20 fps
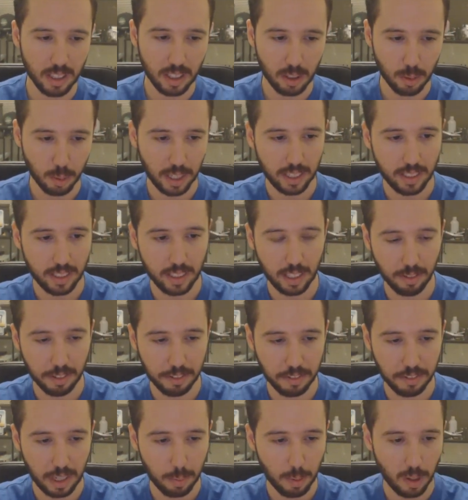This one I can
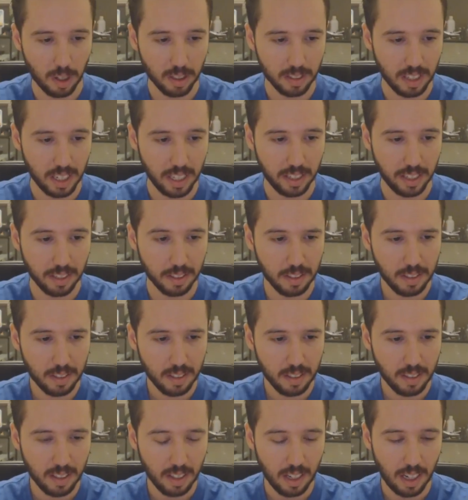definitely vape all day.
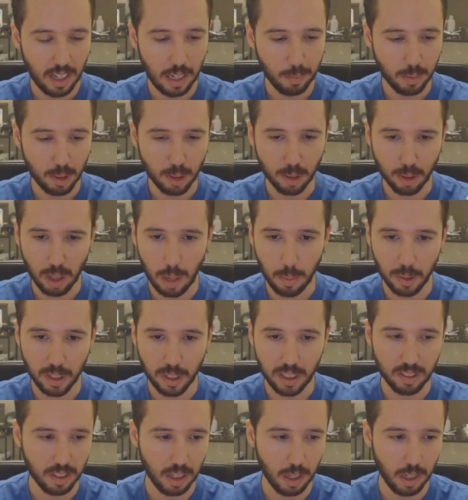Um, the
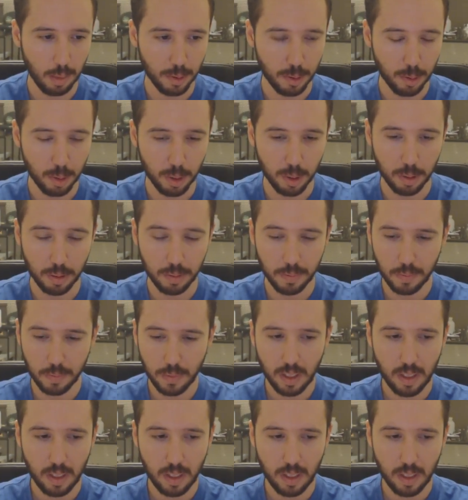strawberries come through.